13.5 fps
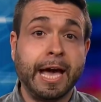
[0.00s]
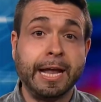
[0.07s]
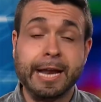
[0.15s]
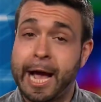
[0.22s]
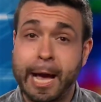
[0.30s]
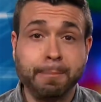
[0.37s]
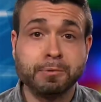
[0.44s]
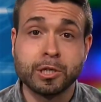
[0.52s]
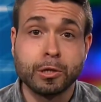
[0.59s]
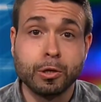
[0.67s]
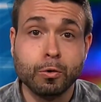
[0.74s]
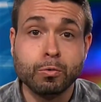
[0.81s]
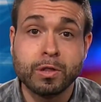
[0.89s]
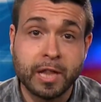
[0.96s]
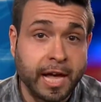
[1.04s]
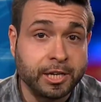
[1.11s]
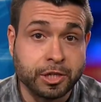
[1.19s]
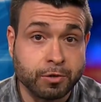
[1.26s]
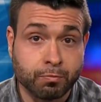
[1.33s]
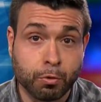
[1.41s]
an absolute
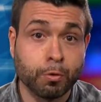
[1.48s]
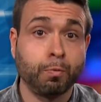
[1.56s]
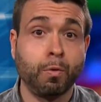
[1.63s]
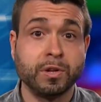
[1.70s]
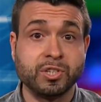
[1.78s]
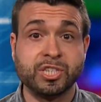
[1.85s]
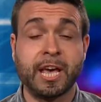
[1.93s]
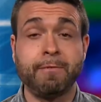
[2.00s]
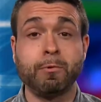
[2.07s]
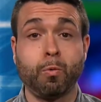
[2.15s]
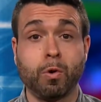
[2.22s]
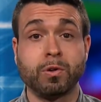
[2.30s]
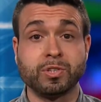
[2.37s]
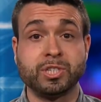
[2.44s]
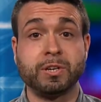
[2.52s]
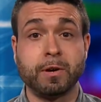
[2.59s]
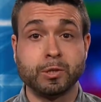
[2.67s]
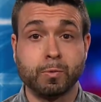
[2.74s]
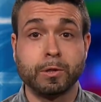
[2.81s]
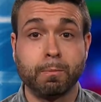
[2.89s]
legend. Ruth won seven World
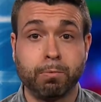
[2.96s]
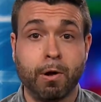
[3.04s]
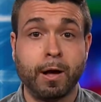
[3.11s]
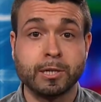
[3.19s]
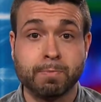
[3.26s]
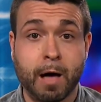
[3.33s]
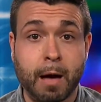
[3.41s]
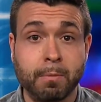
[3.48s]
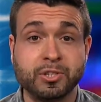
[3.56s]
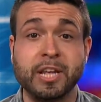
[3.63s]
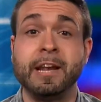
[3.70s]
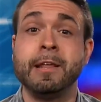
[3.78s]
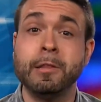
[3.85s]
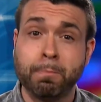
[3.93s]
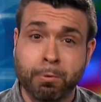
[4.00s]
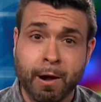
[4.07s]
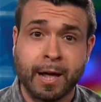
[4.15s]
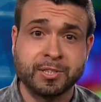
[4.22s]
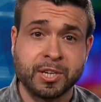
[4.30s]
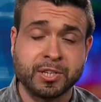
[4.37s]
Series with the Bronx Bombers and in the
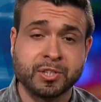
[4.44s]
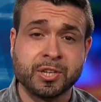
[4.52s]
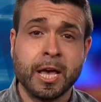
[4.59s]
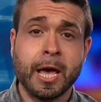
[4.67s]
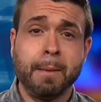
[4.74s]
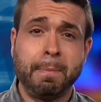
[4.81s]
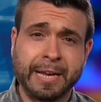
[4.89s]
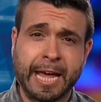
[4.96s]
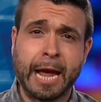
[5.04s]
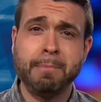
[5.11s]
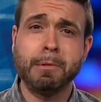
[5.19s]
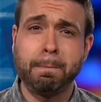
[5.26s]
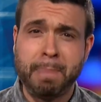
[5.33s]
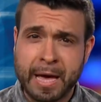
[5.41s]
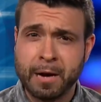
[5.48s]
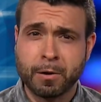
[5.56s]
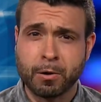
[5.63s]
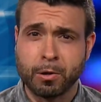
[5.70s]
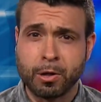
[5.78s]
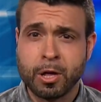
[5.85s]
process became the
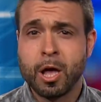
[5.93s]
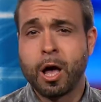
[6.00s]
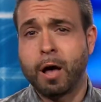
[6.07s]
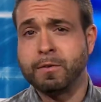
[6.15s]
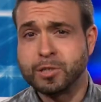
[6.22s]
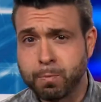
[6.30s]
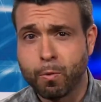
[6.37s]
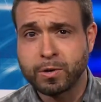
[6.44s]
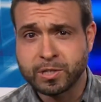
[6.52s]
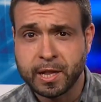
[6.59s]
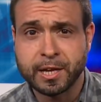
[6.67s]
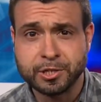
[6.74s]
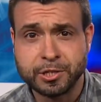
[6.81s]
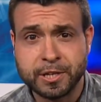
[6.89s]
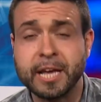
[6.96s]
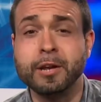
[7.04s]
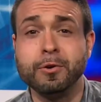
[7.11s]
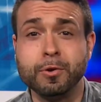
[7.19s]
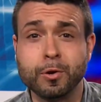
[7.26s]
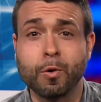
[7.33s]
pinnacle of sports legend
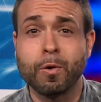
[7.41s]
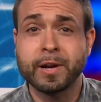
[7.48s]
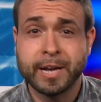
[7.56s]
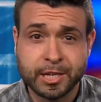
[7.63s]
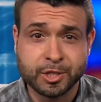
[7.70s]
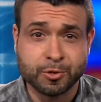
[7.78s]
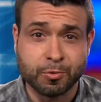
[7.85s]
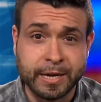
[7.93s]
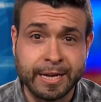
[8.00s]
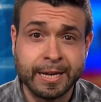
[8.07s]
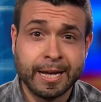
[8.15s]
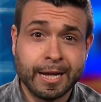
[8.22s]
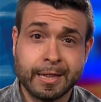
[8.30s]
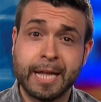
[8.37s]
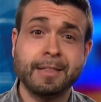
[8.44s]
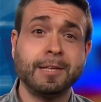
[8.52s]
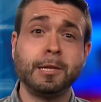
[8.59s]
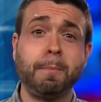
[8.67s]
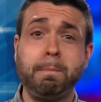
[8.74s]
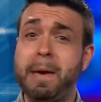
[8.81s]
in New York history. Let
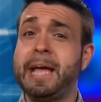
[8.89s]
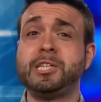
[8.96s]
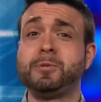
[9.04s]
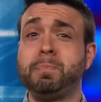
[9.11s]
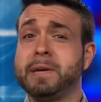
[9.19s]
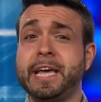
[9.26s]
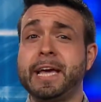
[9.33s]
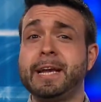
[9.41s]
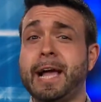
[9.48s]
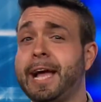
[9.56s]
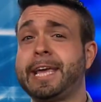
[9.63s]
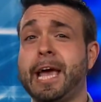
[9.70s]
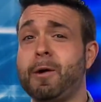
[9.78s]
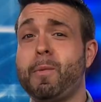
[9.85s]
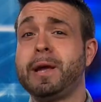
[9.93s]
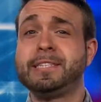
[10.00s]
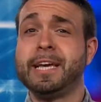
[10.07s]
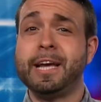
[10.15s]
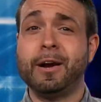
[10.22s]
the debates begin. I can't wait to